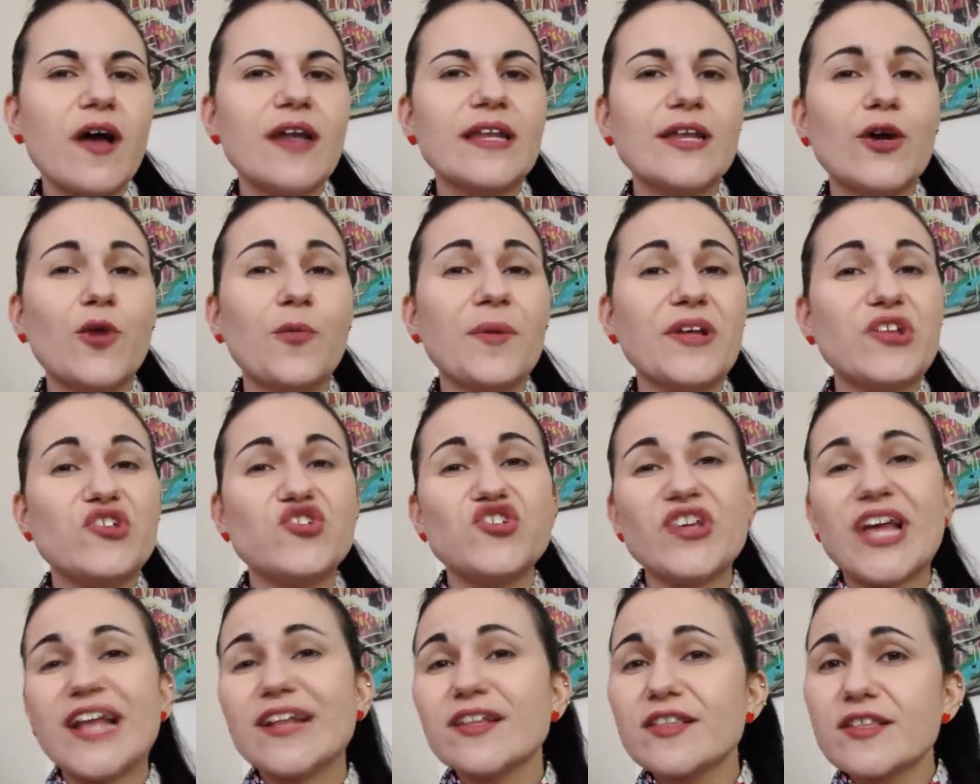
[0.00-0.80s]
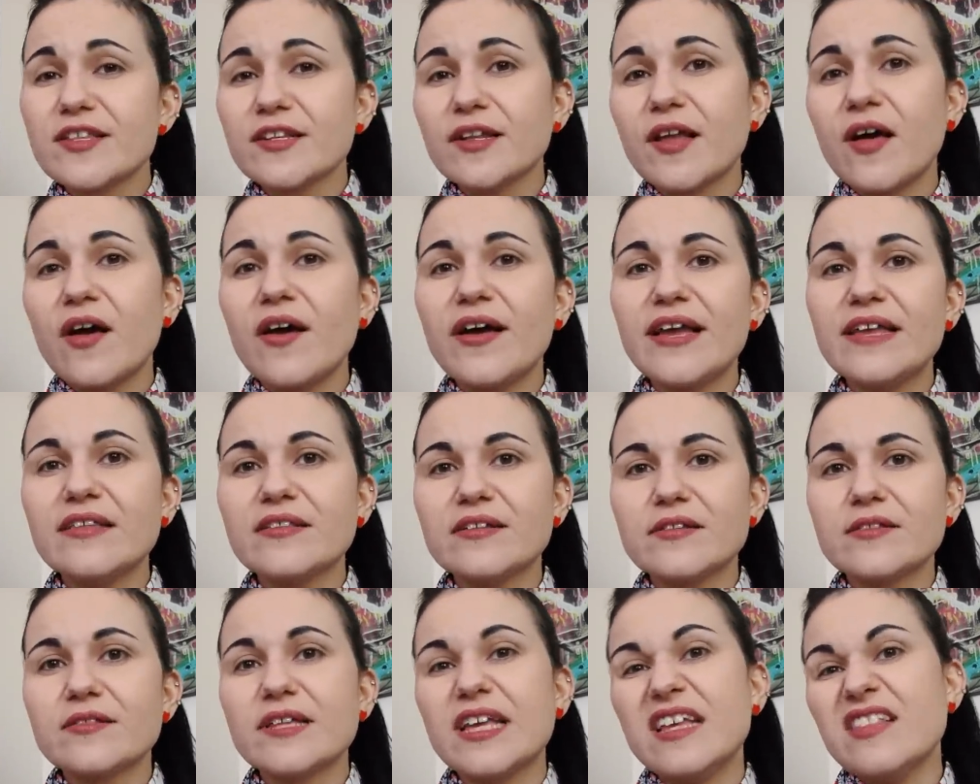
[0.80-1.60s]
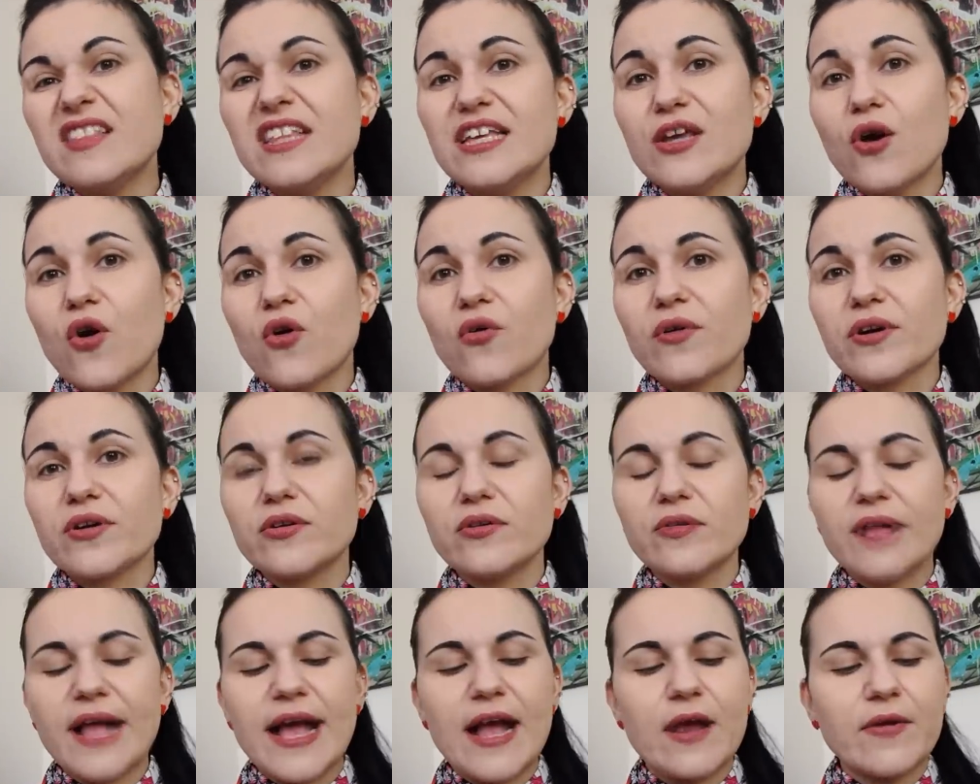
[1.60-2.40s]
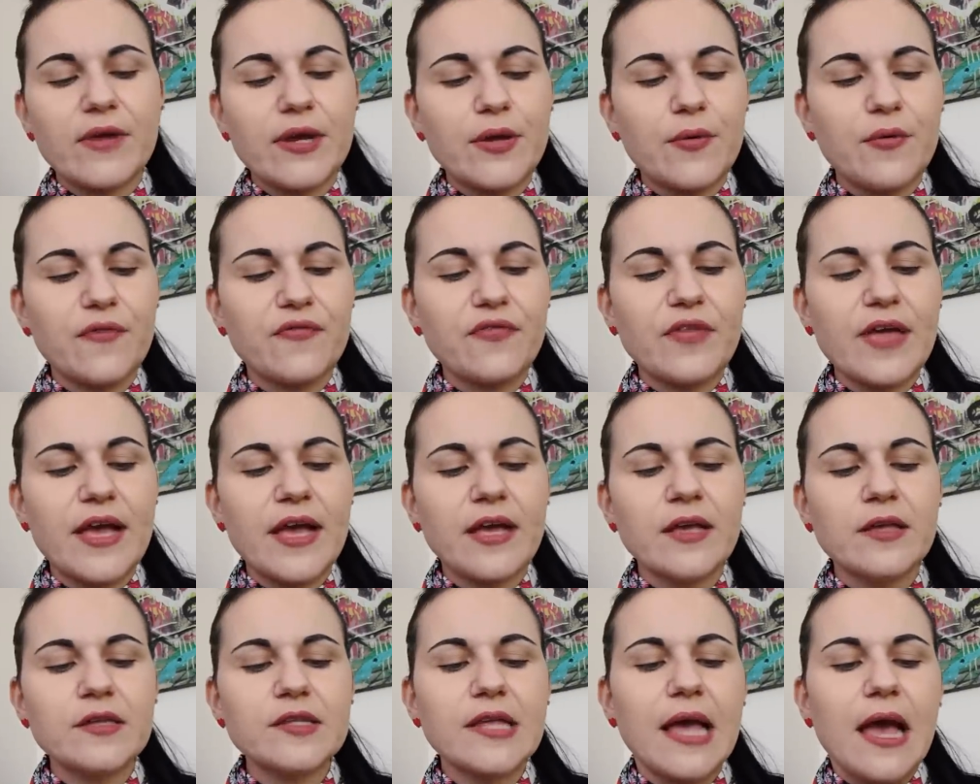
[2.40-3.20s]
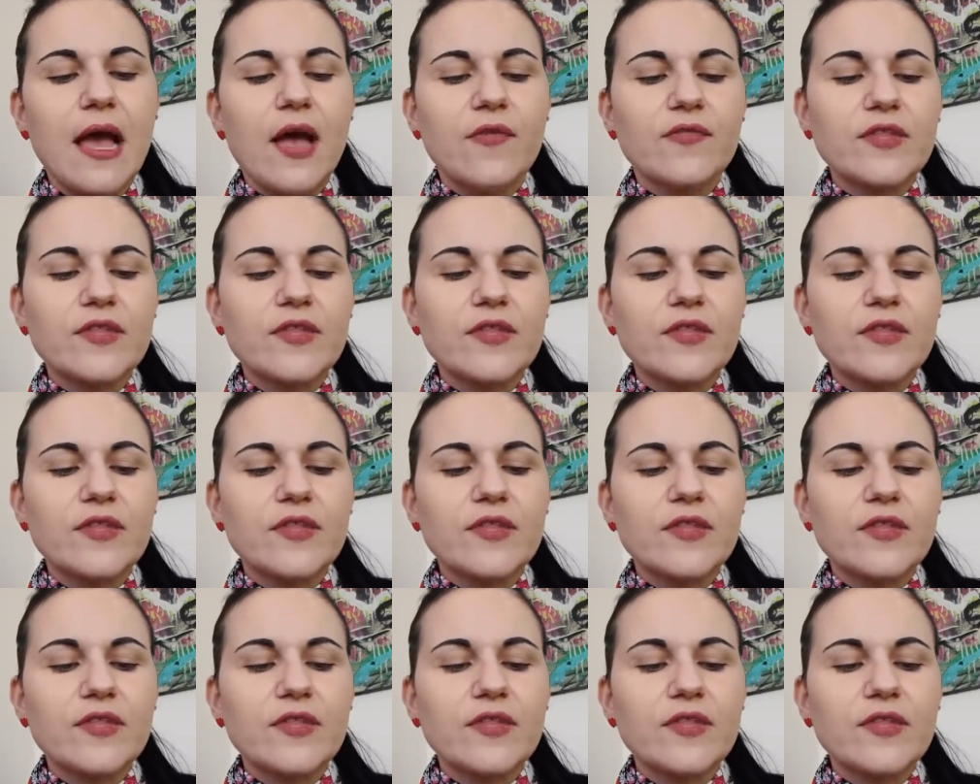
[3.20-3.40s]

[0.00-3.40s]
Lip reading: a little bit gentler in the oracle area of things,